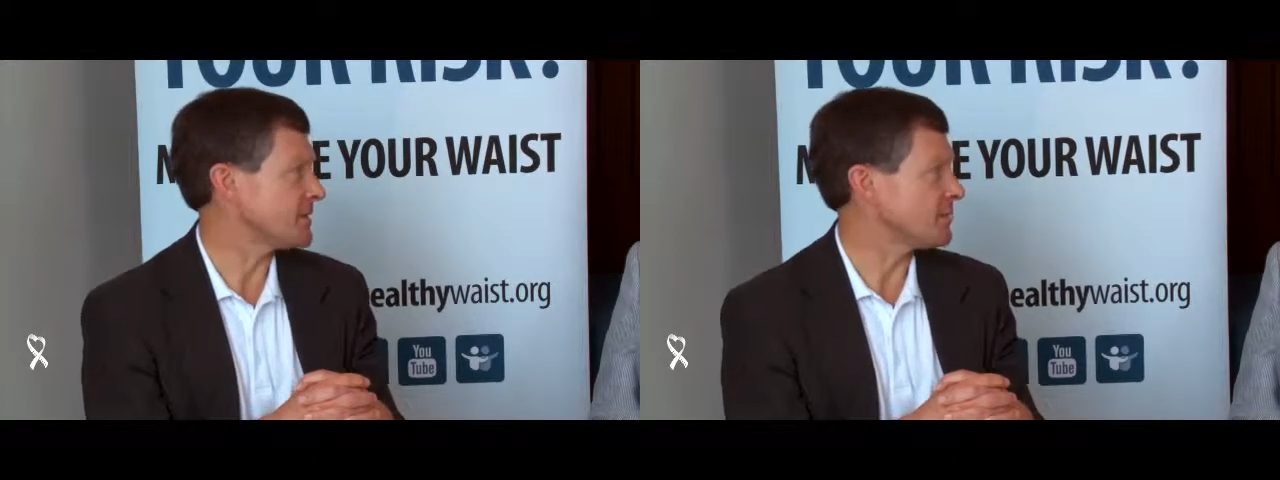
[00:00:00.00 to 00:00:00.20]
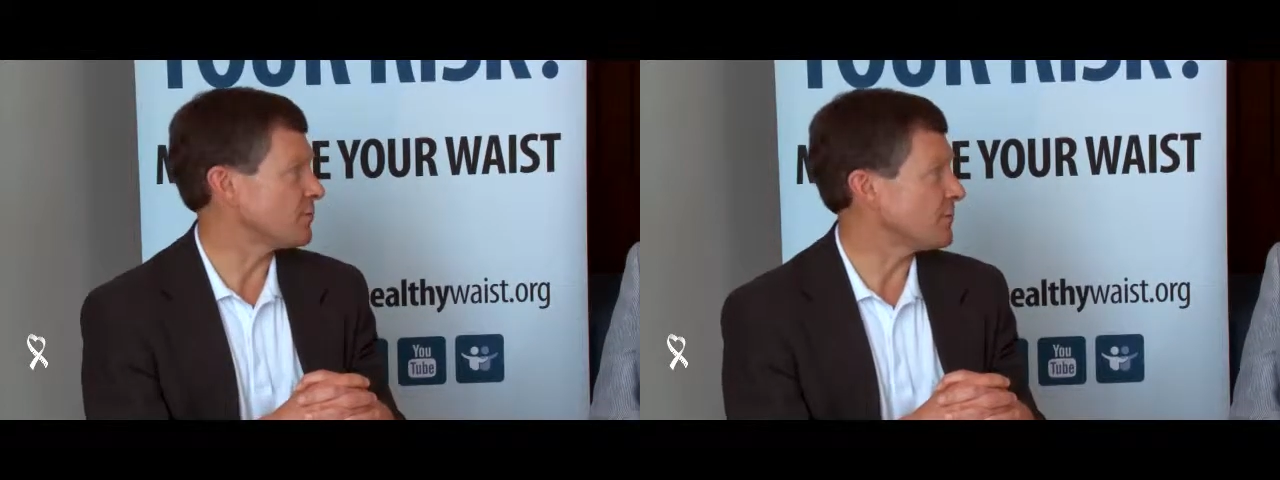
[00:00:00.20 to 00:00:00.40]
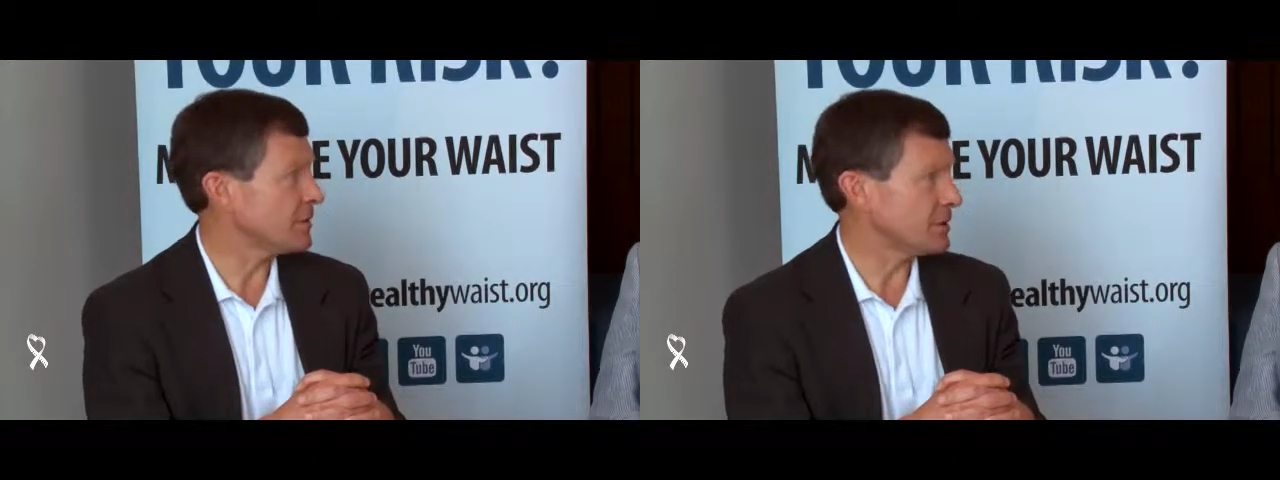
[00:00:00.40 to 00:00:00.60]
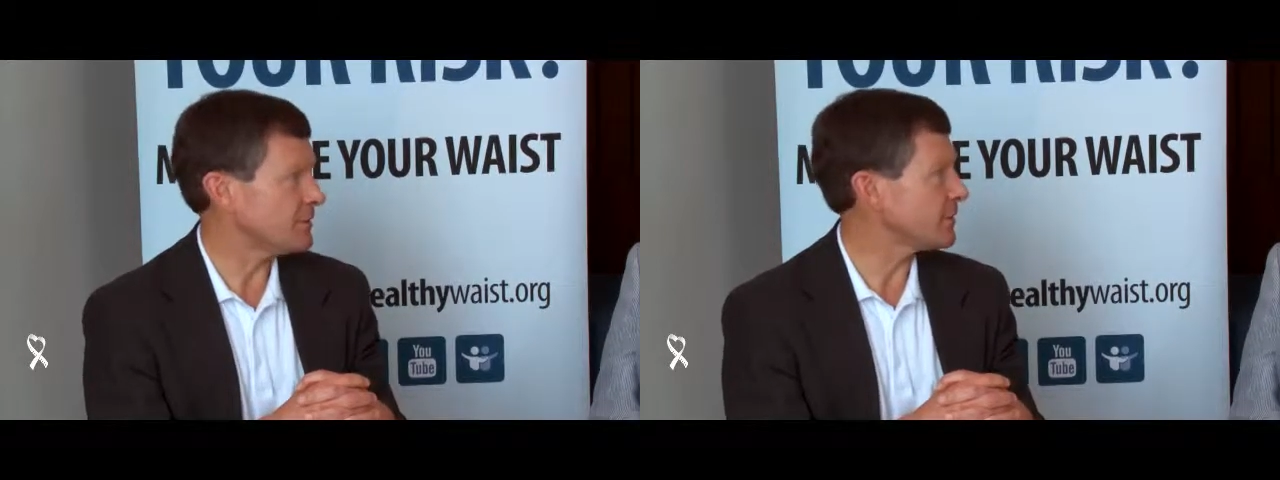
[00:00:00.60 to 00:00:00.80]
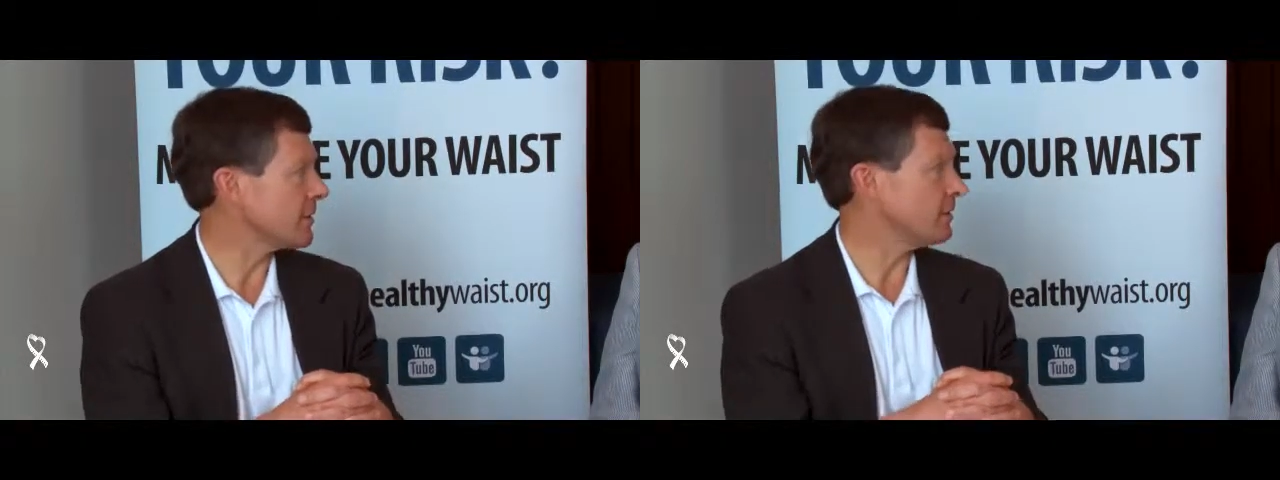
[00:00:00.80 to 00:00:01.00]
it's very
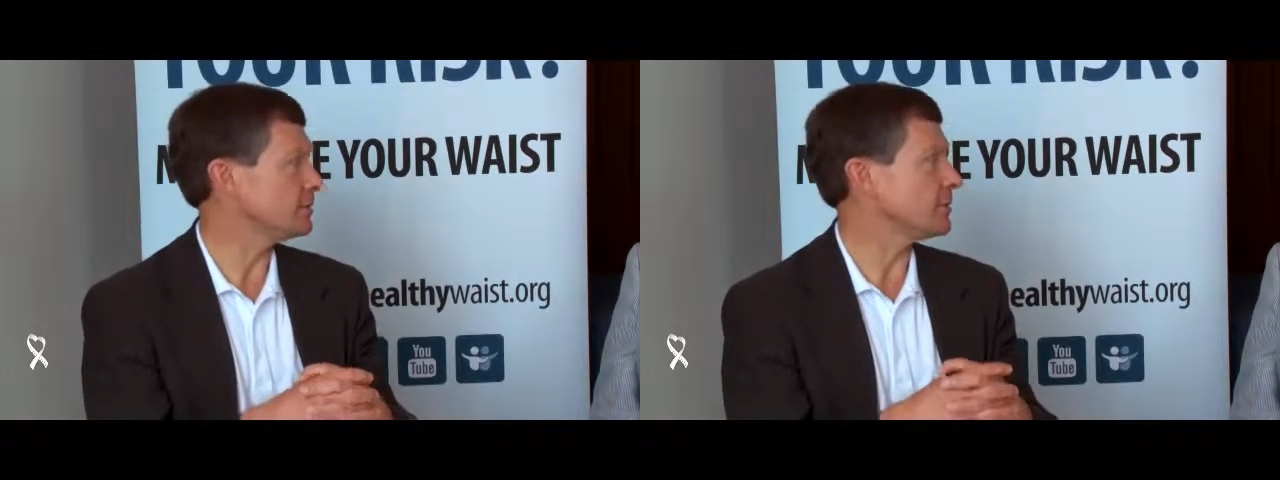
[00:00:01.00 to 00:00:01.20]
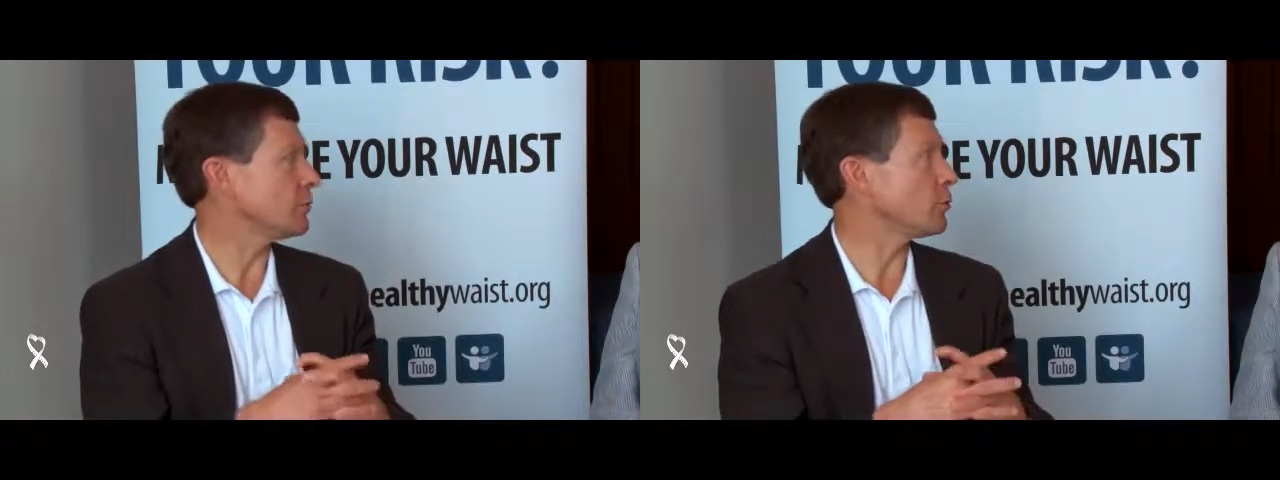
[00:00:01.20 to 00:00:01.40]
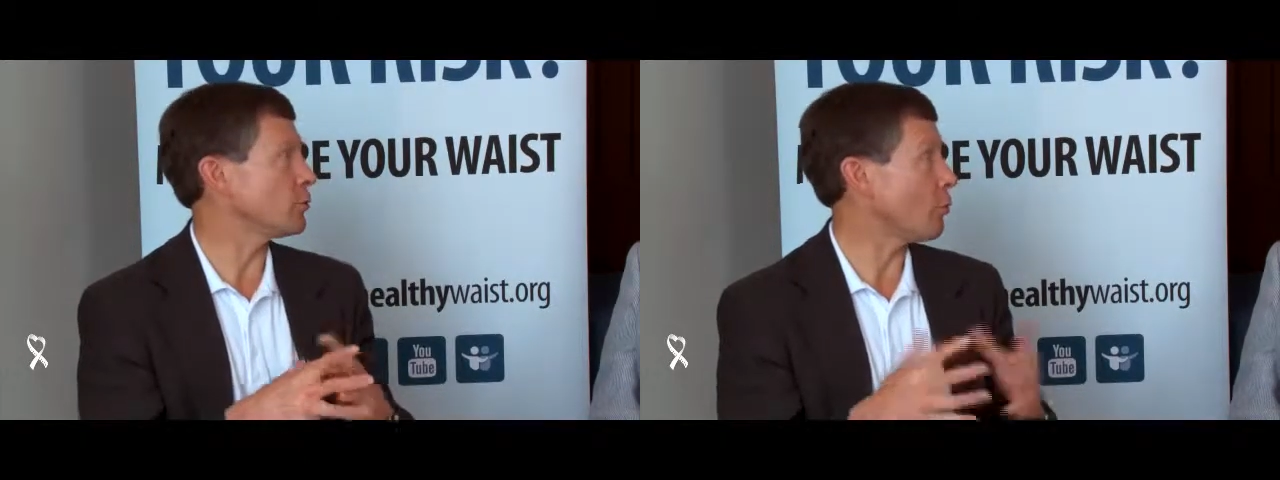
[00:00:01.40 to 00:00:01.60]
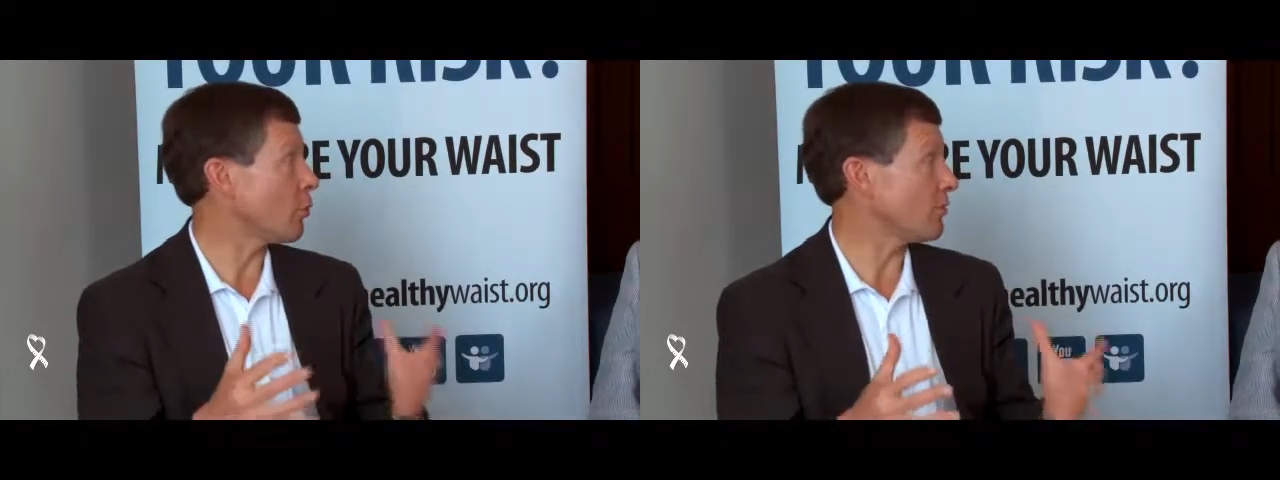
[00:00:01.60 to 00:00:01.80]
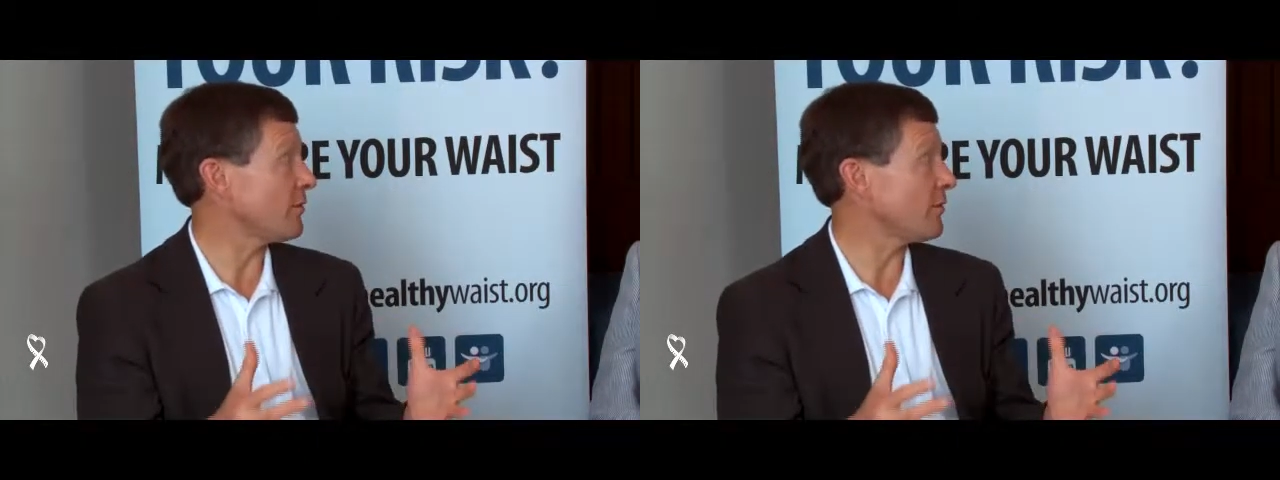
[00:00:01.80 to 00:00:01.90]
difficult to burn more